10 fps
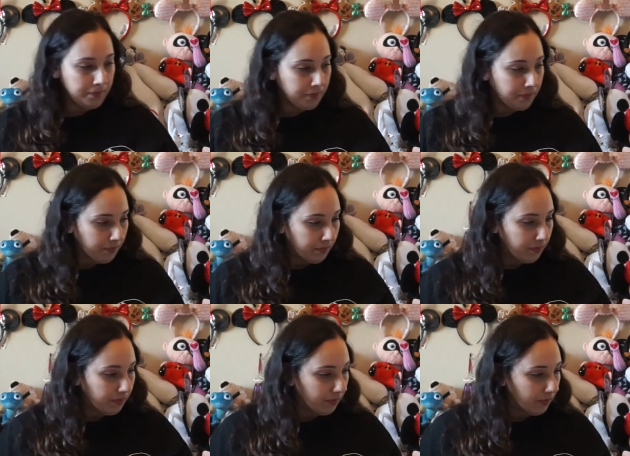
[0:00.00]

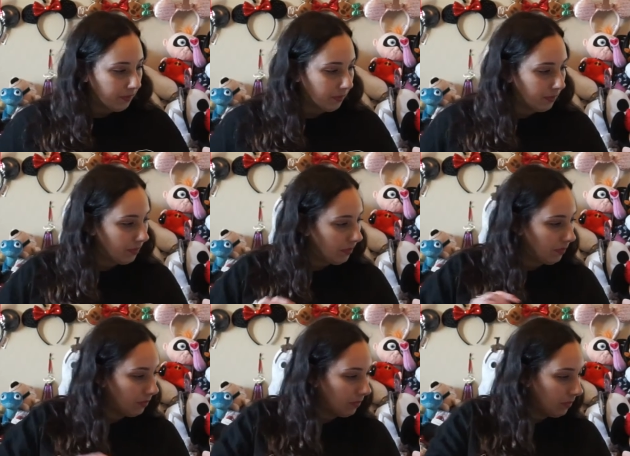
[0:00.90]

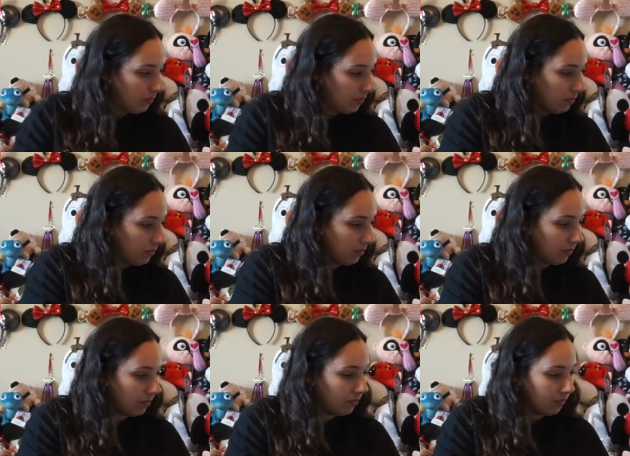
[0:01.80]

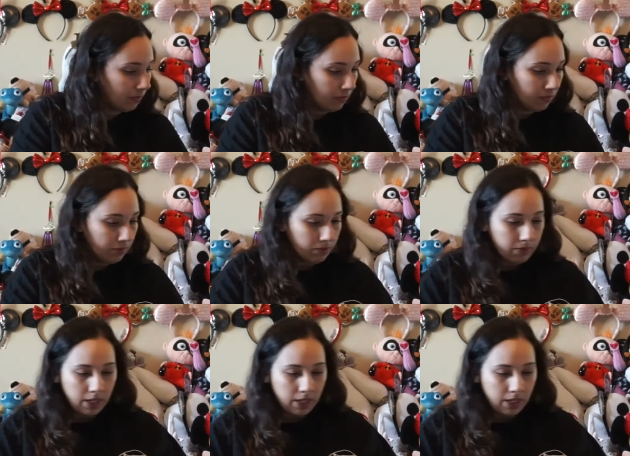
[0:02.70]
Nothing is said.